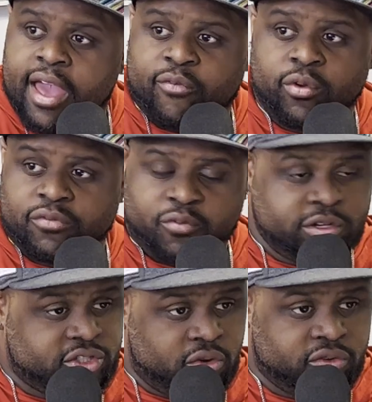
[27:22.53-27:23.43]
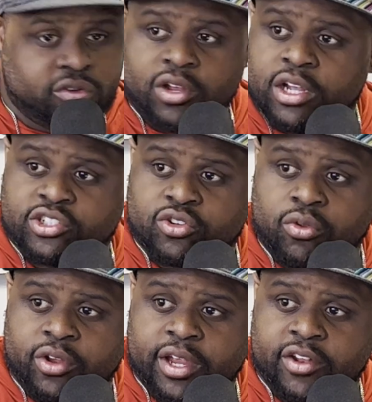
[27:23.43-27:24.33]
if it wasn't for the
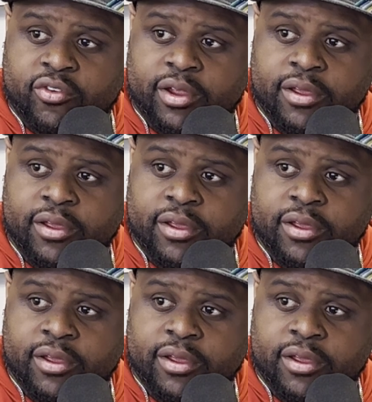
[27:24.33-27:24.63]
shoulder injury.